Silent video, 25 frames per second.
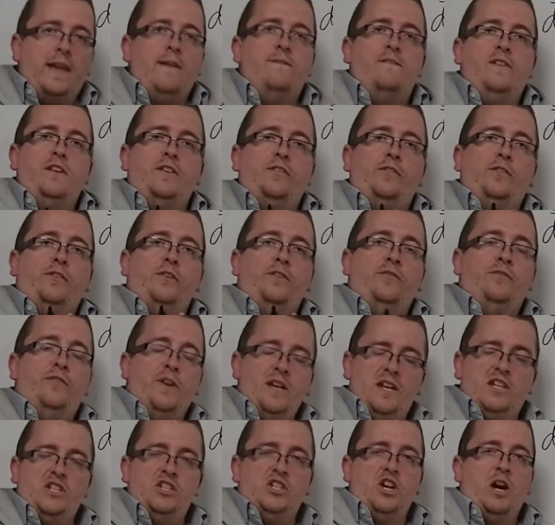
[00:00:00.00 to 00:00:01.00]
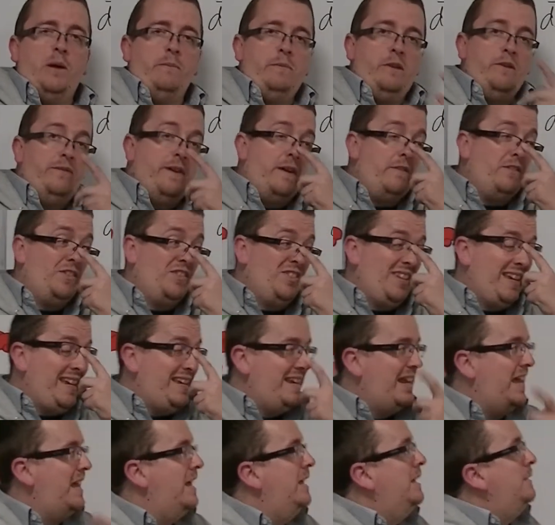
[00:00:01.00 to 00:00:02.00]
if this is the first time you've ever
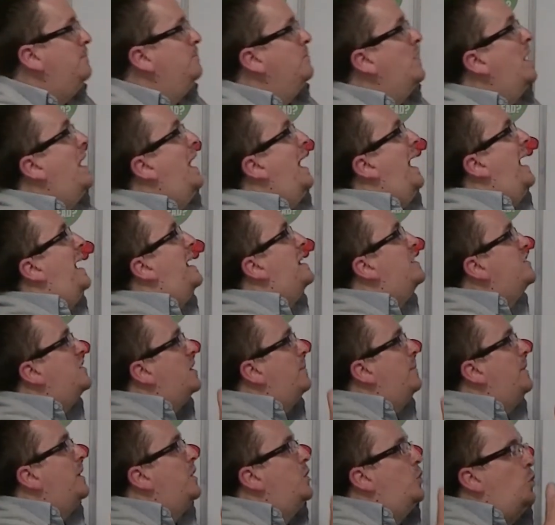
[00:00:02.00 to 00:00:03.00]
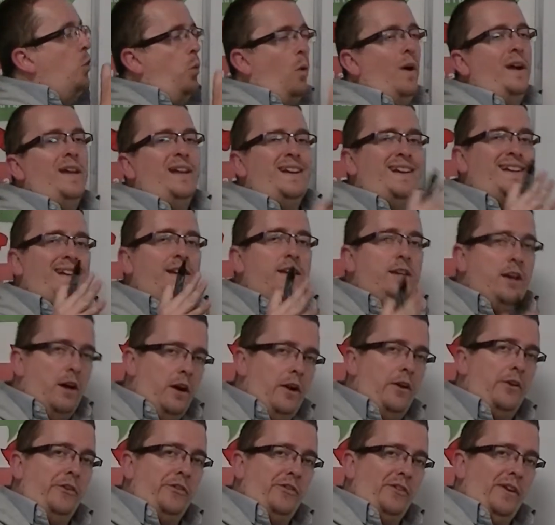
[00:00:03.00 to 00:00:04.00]
seen it, as something quite
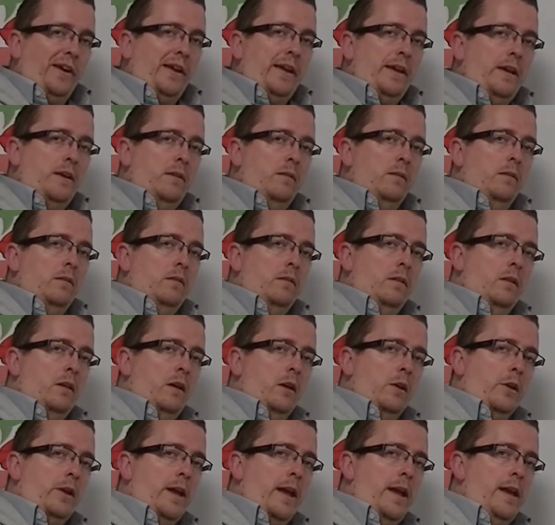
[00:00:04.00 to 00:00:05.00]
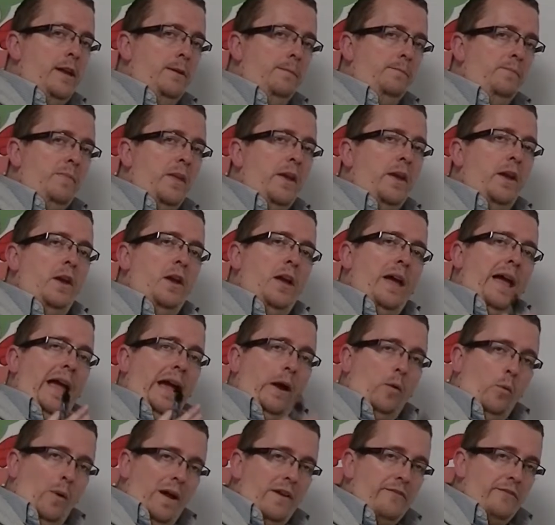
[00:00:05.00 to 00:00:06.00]
ghastly. Okay,
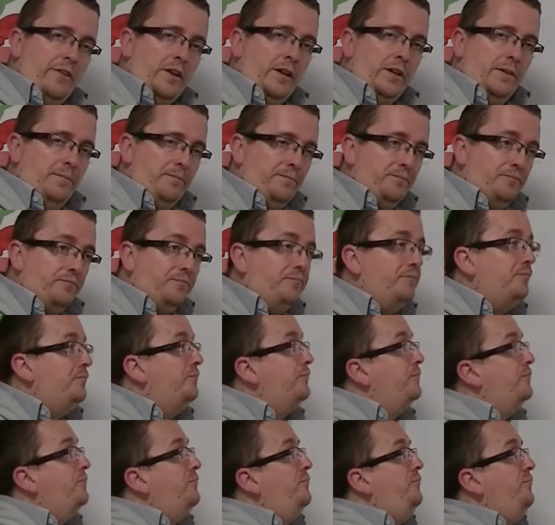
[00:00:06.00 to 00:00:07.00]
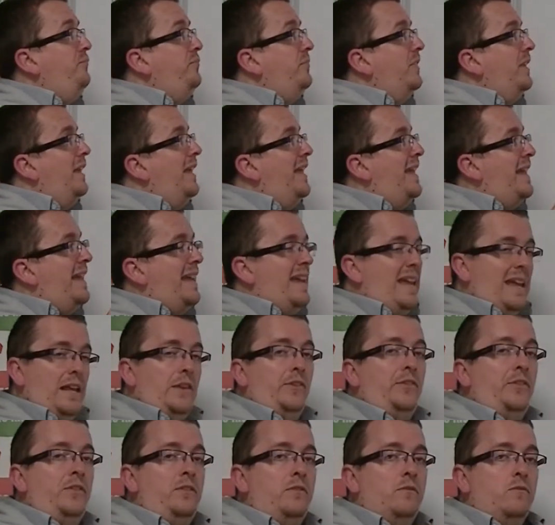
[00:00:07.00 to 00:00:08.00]
however, it
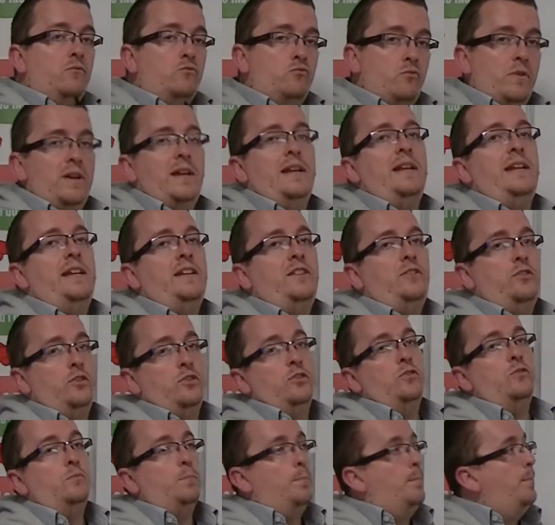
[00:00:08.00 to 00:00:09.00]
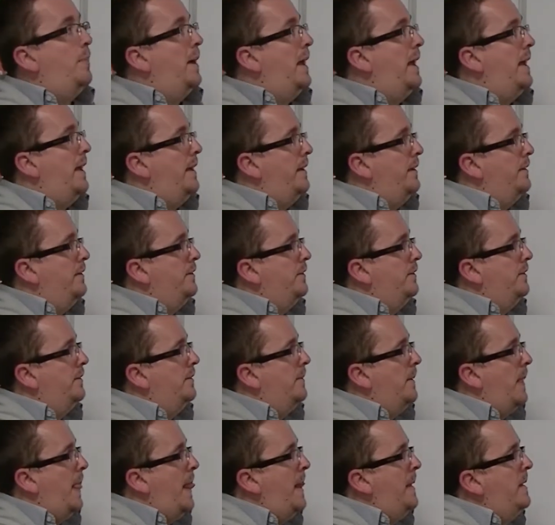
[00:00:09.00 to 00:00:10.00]
isn't really too bad.
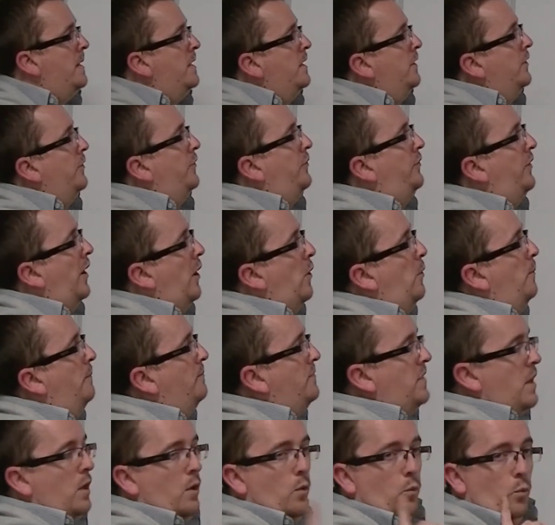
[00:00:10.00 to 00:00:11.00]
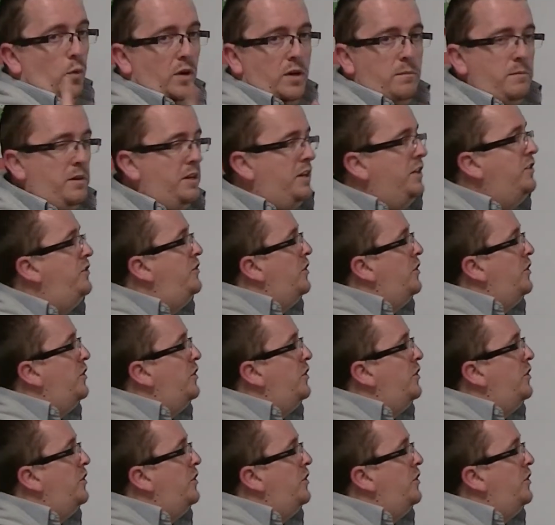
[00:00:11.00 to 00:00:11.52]
So what I'm going to